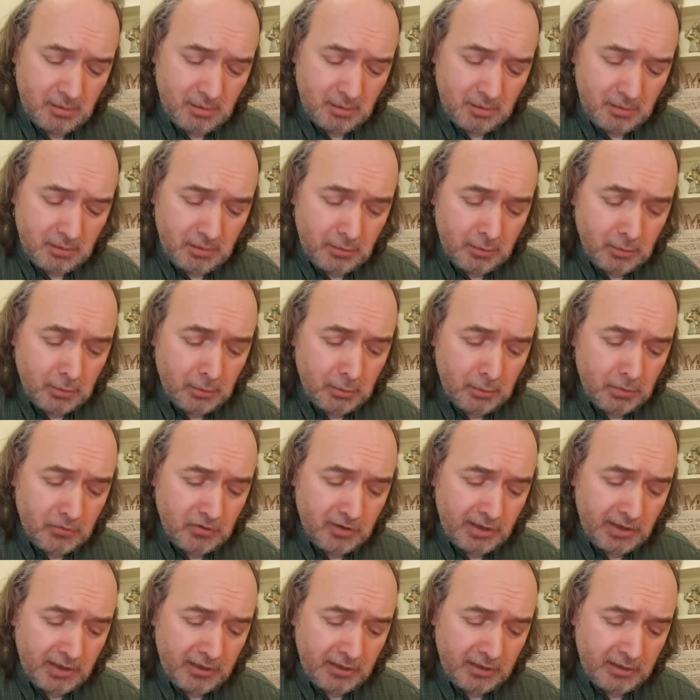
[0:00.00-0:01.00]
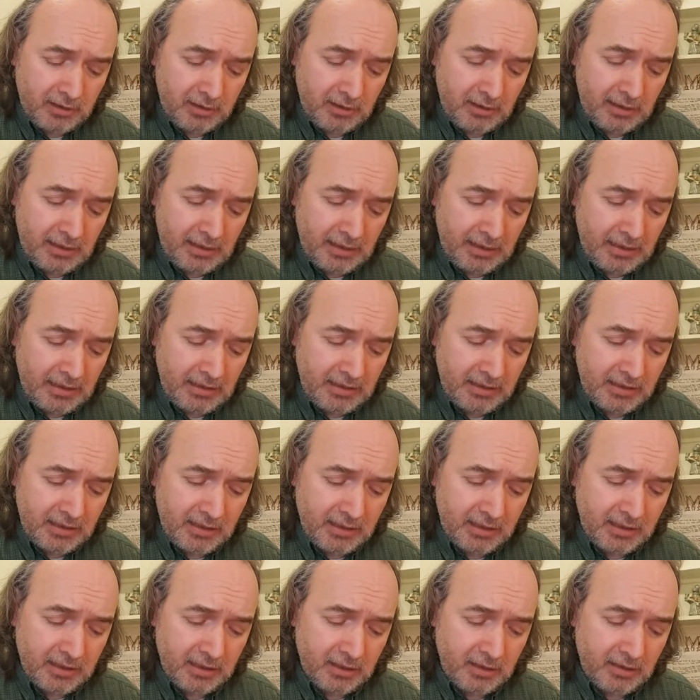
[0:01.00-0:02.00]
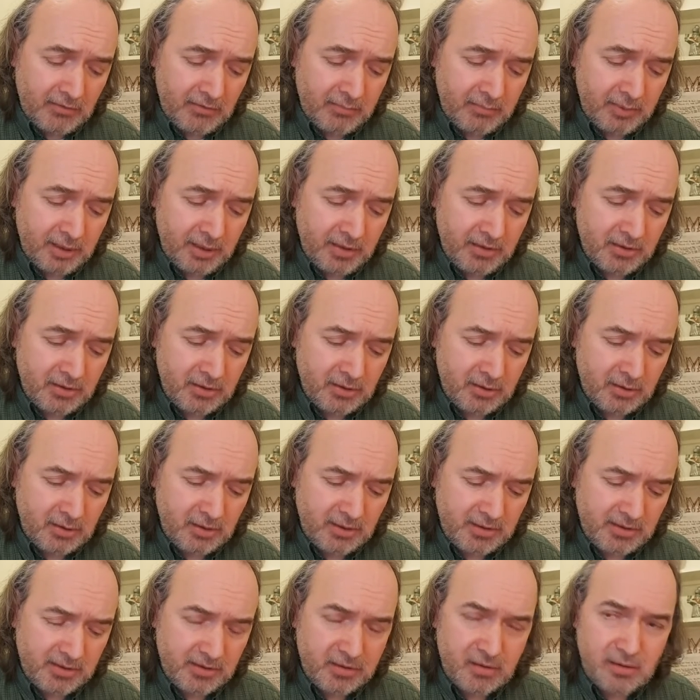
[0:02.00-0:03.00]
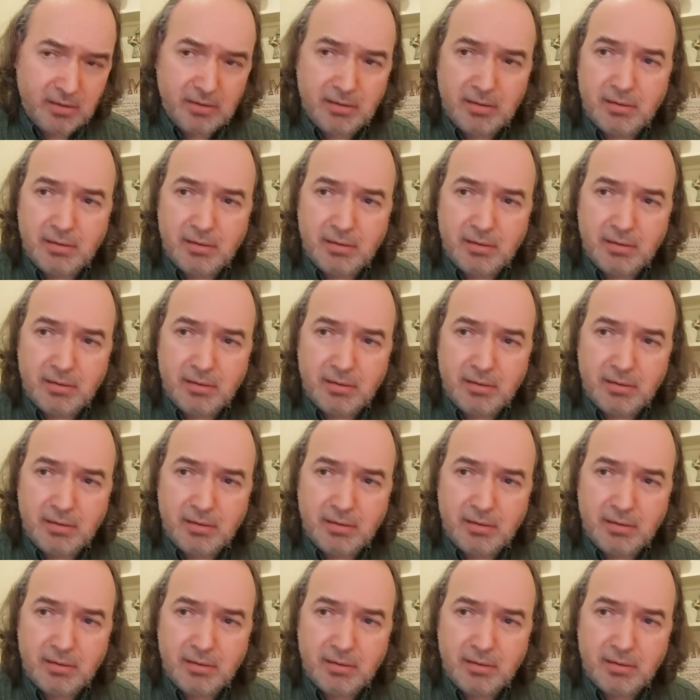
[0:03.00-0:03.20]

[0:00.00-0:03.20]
Your gentle heeding of my choice,